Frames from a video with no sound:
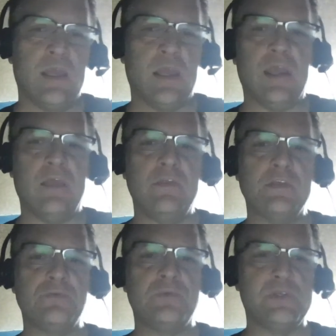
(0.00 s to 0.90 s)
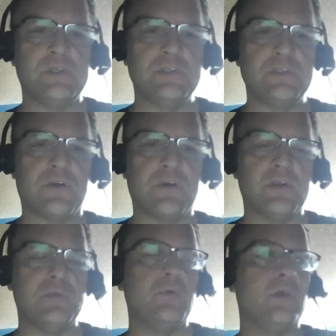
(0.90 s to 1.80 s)
And this really
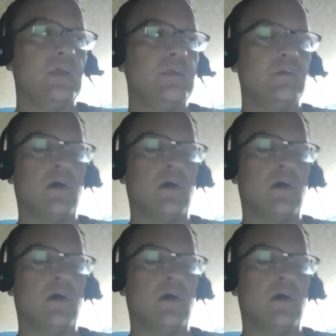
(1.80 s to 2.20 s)
started with